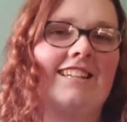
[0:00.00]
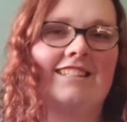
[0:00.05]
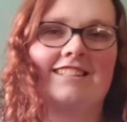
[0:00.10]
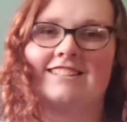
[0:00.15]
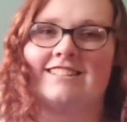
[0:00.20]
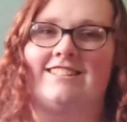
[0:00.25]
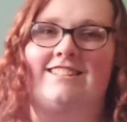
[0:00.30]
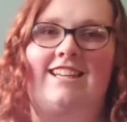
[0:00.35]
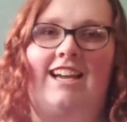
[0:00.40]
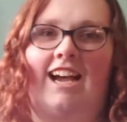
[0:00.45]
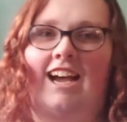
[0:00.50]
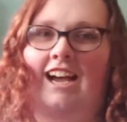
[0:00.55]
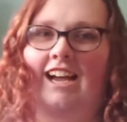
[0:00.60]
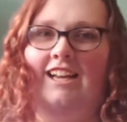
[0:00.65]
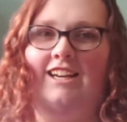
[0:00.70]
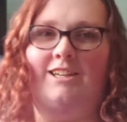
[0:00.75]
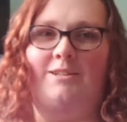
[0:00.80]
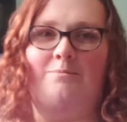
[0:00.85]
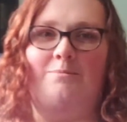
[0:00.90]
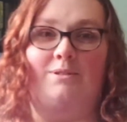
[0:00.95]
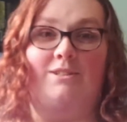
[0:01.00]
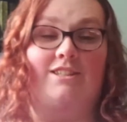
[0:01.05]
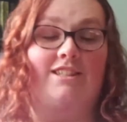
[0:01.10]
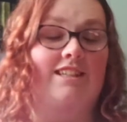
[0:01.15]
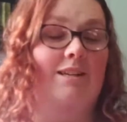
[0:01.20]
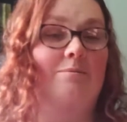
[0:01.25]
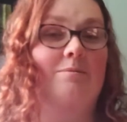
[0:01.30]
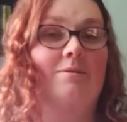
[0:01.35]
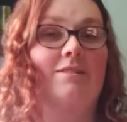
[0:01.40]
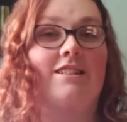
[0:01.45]
The entire book, and
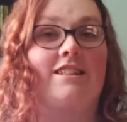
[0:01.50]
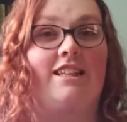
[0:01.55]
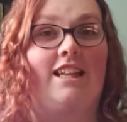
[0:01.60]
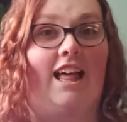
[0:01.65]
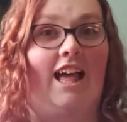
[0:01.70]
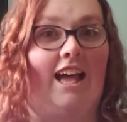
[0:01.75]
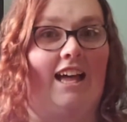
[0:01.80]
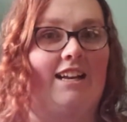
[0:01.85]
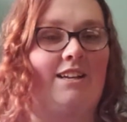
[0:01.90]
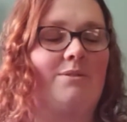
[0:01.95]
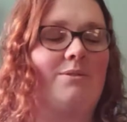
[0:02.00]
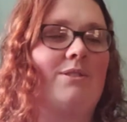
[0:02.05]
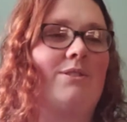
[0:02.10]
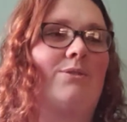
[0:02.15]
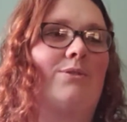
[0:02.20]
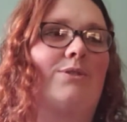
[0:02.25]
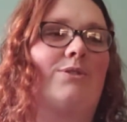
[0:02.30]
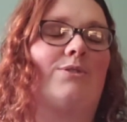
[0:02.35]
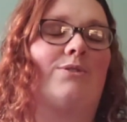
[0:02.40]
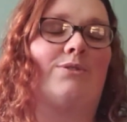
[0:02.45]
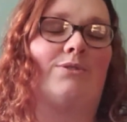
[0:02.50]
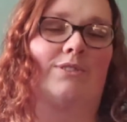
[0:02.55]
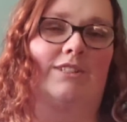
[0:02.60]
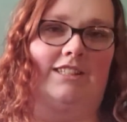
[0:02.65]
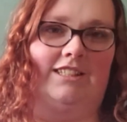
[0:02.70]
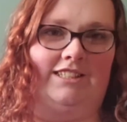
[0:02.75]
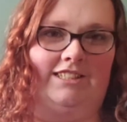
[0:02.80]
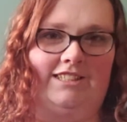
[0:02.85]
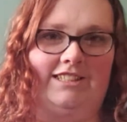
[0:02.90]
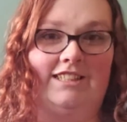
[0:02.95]
I'm glad it was
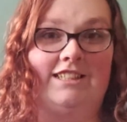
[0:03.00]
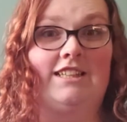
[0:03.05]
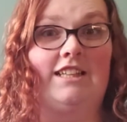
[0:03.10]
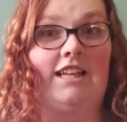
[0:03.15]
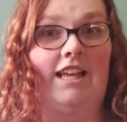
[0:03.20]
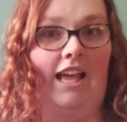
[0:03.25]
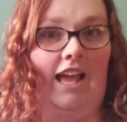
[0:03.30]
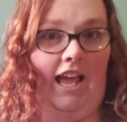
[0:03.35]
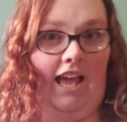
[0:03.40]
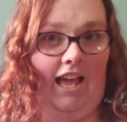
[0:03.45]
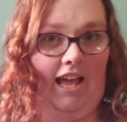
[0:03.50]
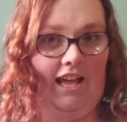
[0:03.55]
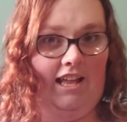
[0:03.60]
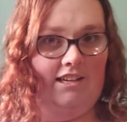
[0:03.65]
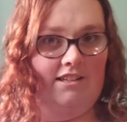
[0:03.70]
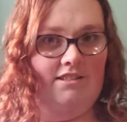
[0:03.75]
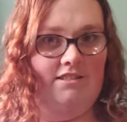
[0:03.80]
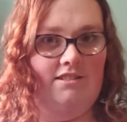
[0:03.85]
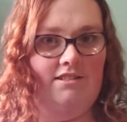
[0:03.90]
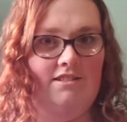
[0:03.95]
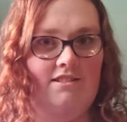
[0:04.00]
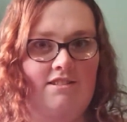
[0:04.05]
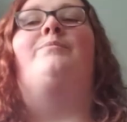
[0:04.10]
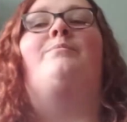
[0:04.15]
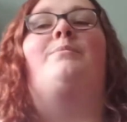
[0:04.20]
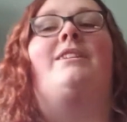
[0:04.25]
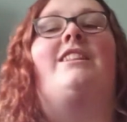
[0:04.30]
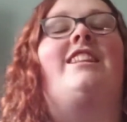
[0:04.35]
fulfilled at the end. But